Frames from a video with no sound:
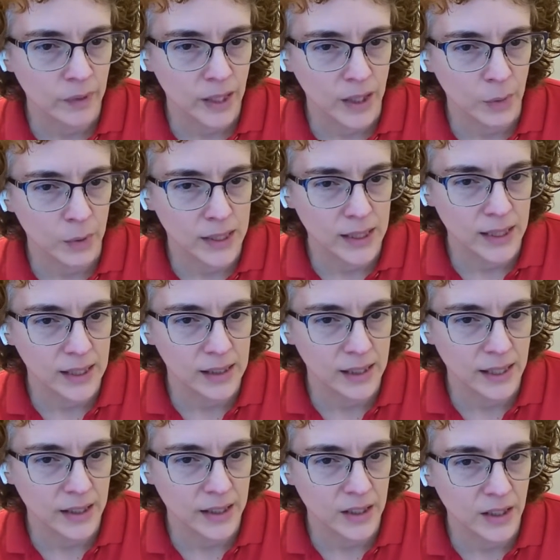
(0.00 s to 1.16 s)
He was legally
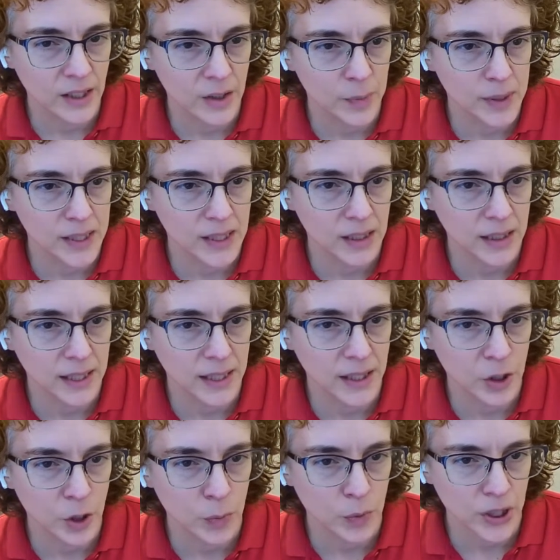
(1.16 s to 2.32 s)
an adult, but still needed
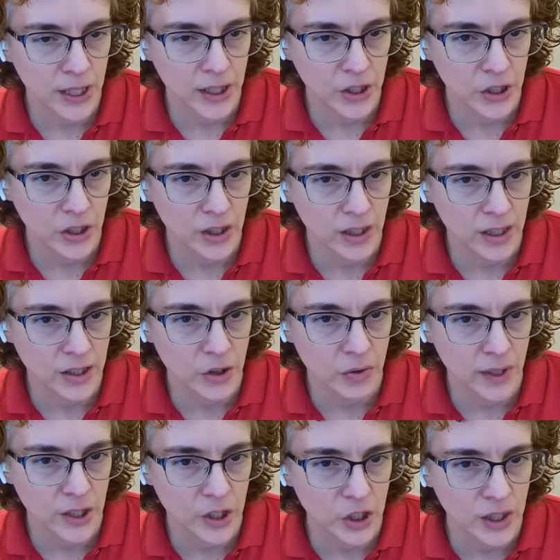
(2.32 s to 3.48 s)
her protection and
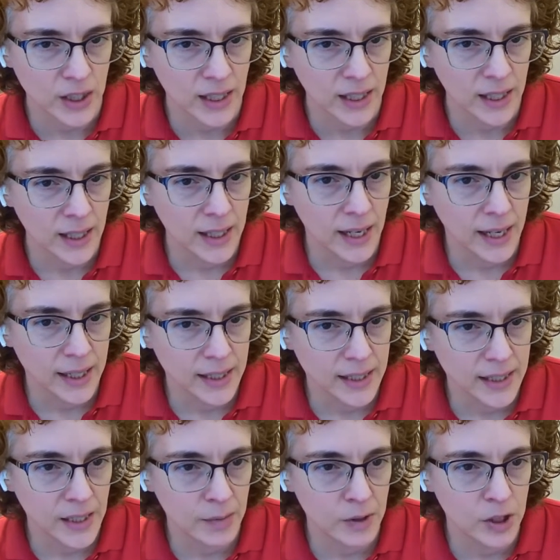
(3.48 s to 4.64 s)
direction, and it
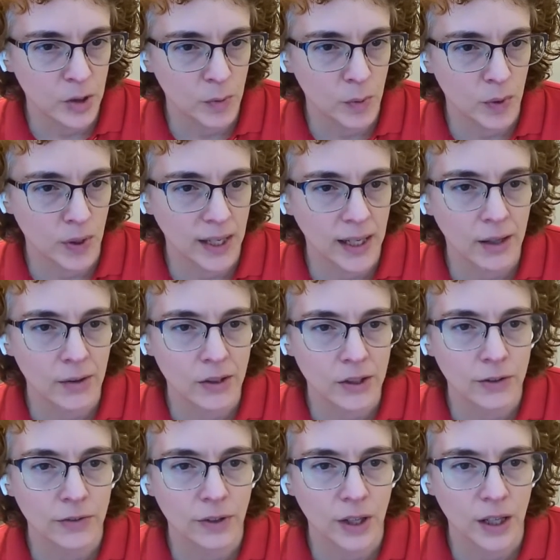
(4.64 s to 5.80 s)
seemed to be working out
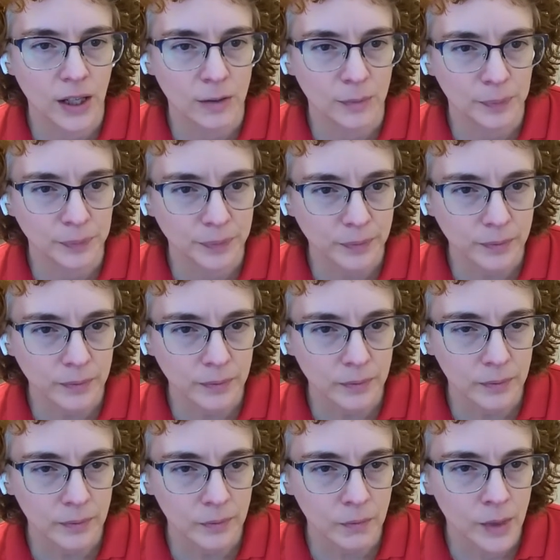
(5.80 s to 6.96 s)
so far.
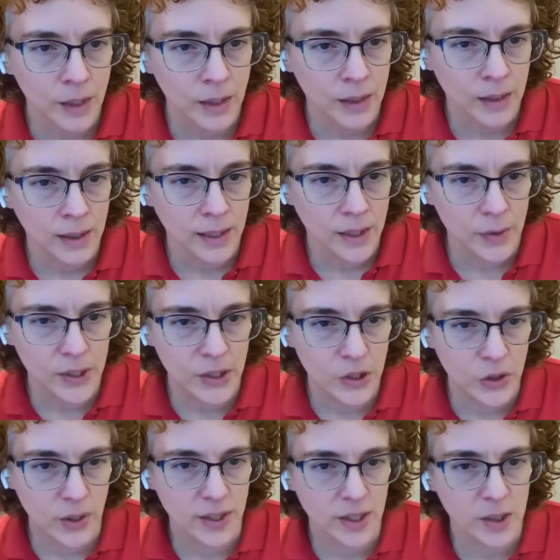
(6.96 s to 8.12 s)
He was
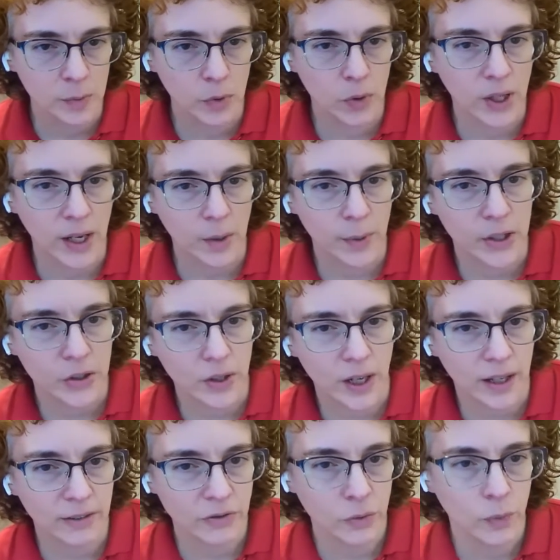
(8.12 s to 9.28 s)
enjoying the smooth highway
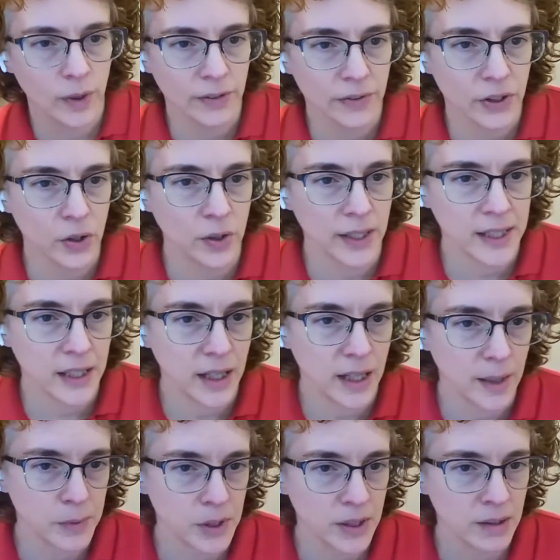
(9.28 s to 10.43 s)
drive, one of the only
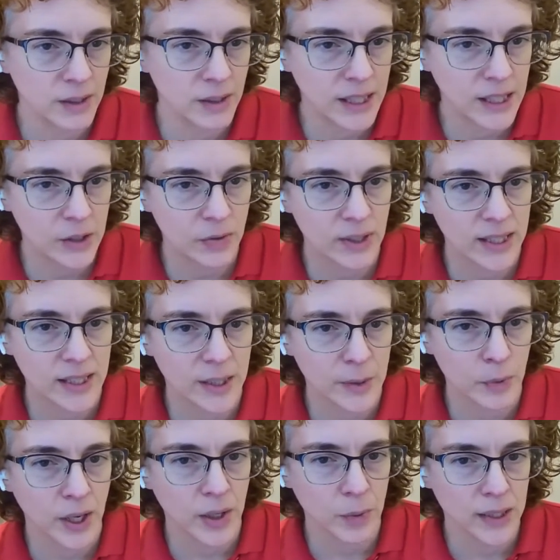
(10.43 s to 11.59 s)
times that his restless
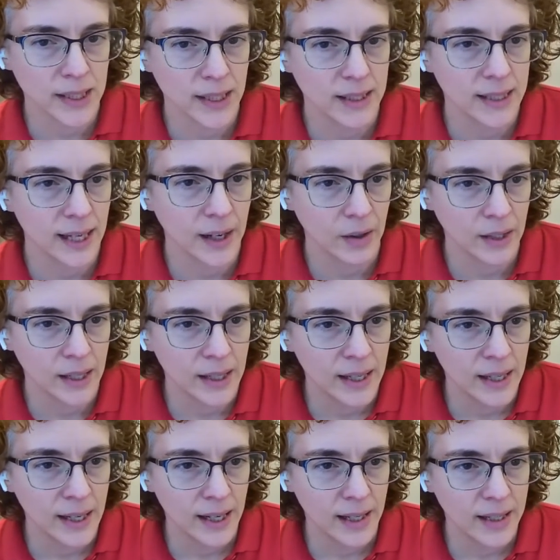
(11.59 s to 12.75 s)
brain would settle down
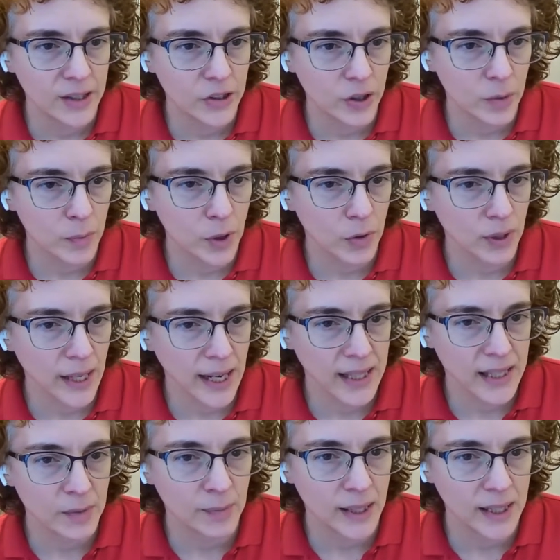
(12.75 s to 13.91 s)
and enter a more
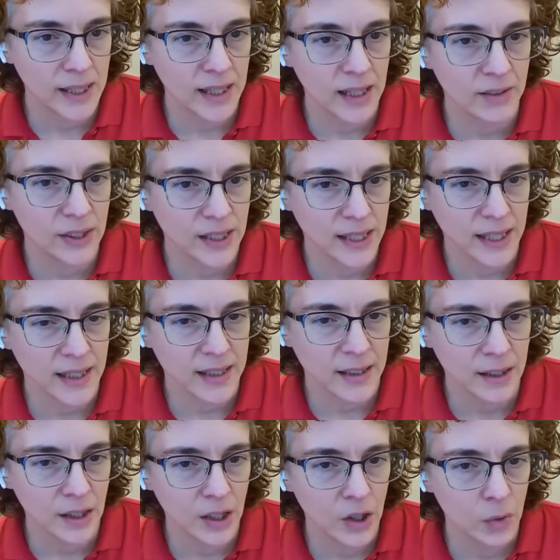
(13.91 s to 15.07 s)
relaxed, meditative state,
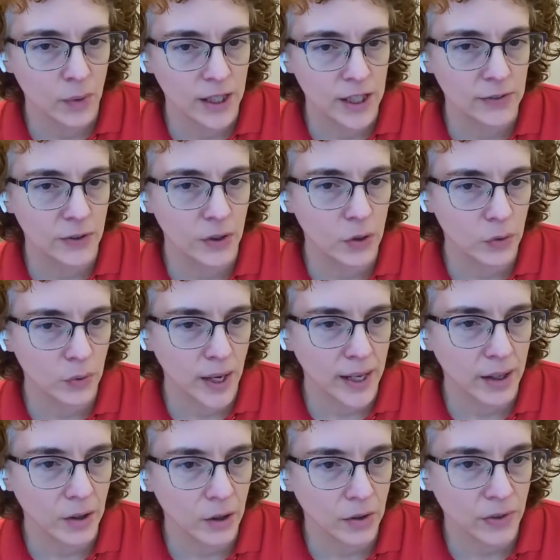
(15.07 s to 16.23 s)
when his phone
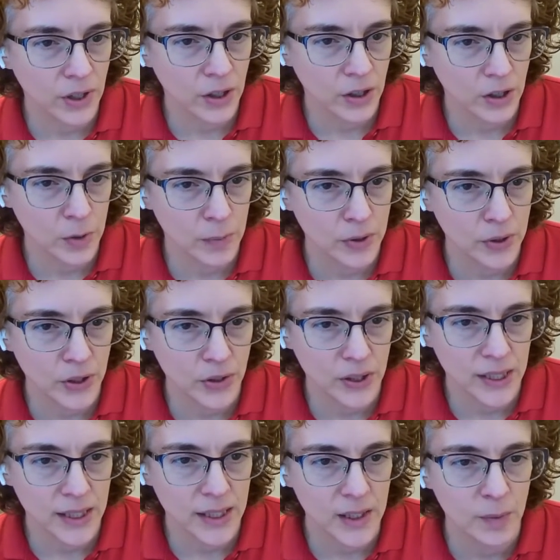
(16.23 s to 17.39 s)
rang over the car's Bluetooth
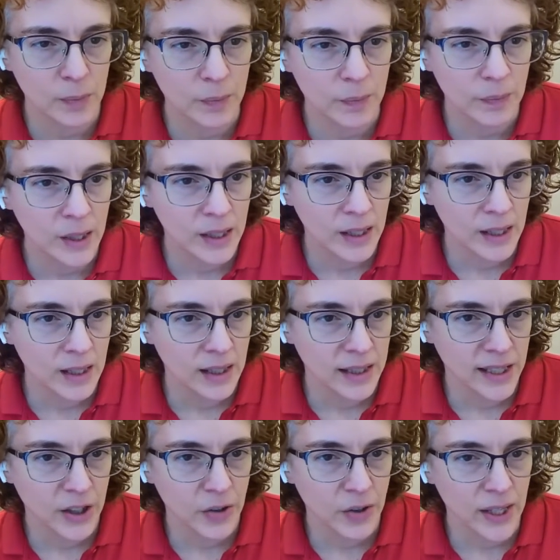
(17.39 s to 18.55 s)
system.
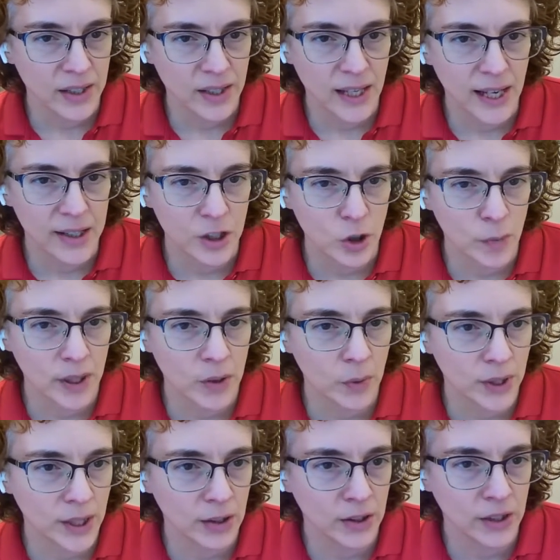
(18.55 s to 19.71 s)
Zachary hit the answer button
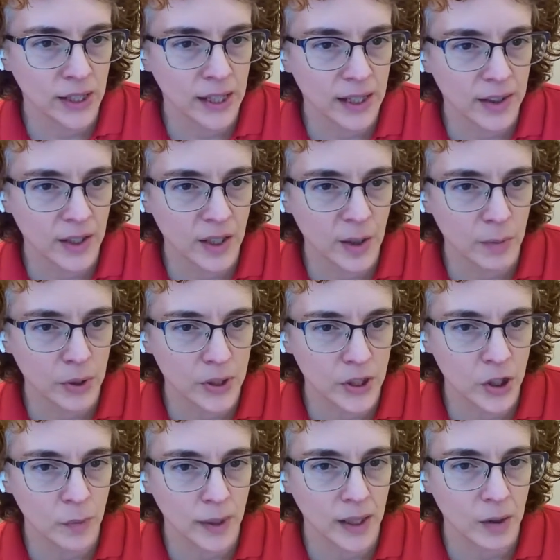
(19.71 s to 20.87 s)
without looking at the number,
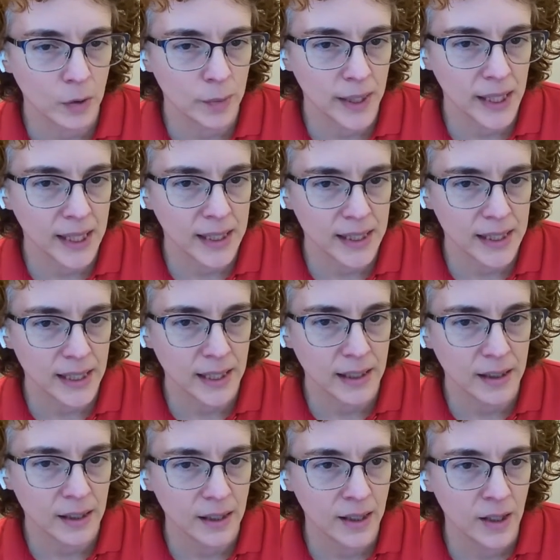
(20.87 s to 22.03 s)
assuming it would be Kenzie.
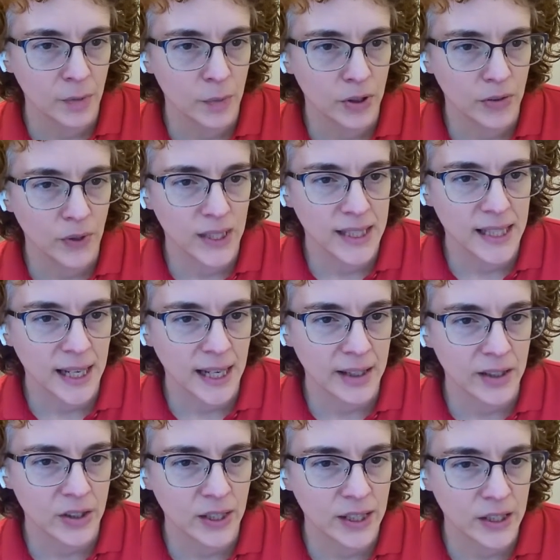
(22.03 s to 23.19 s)
But the voice that
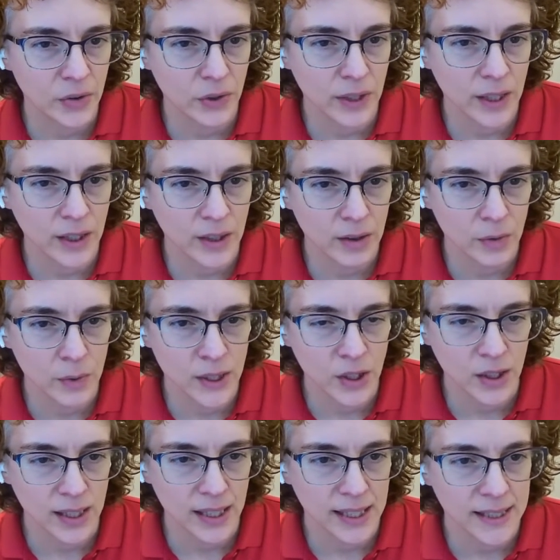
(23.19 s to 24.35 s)
answered his greeting was
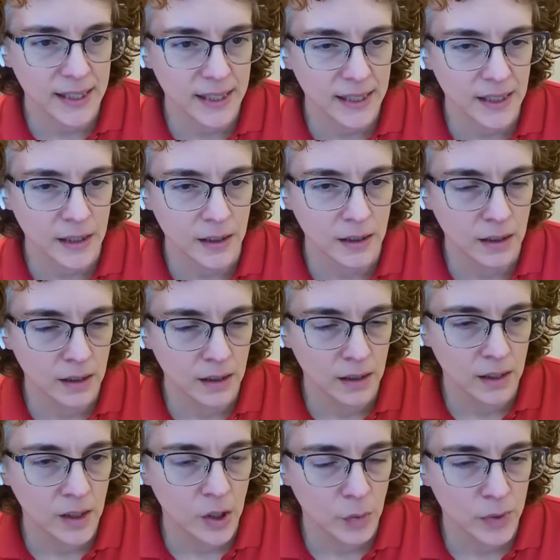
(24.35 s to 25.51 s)
not Kenzie's.
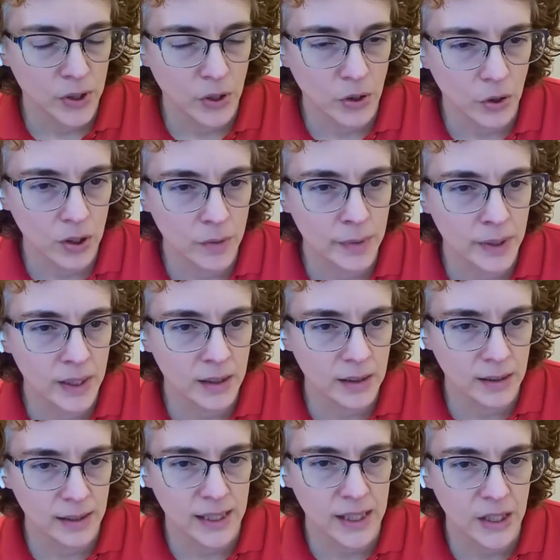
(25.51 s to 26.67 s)
"Mr. Goldman,
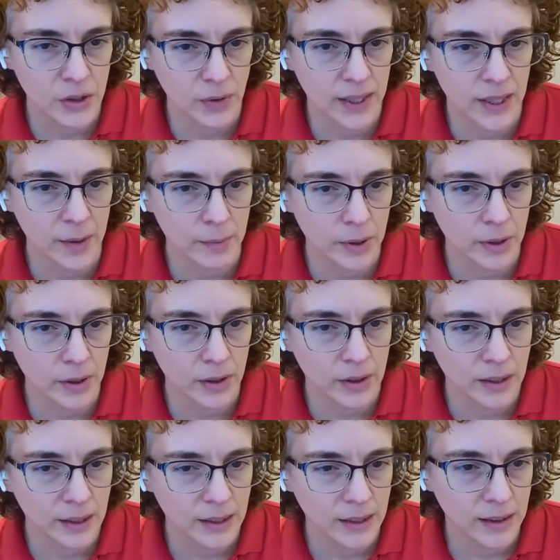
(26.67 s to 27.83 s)
is this the right number?"
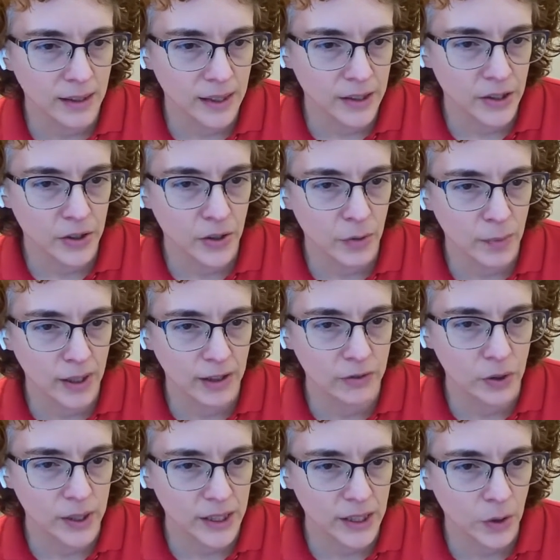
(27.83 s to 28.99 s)
an uncertain male
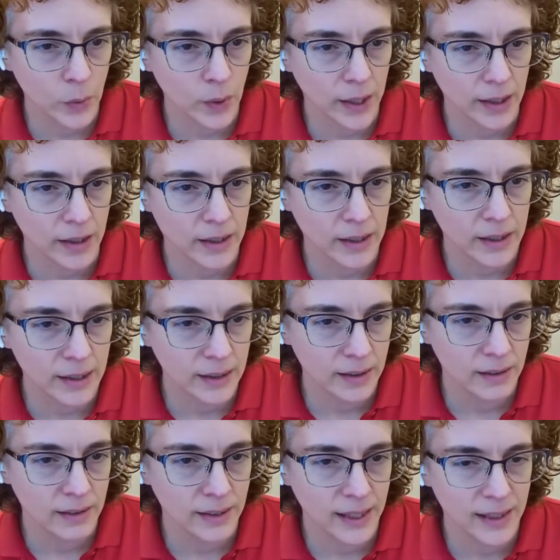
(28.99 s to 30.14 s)
voice inquired.
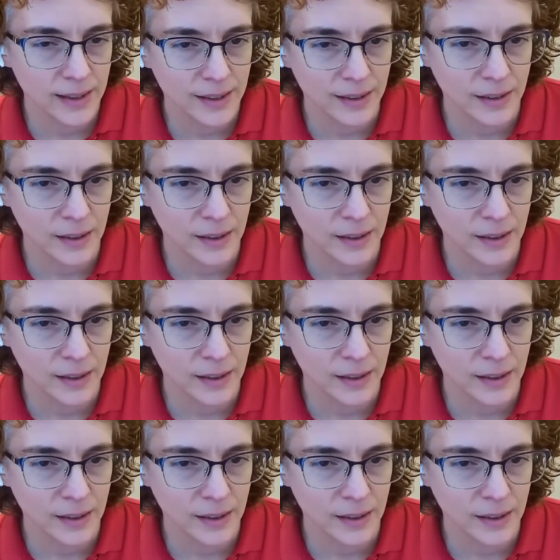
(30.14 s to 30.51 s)
"Yes,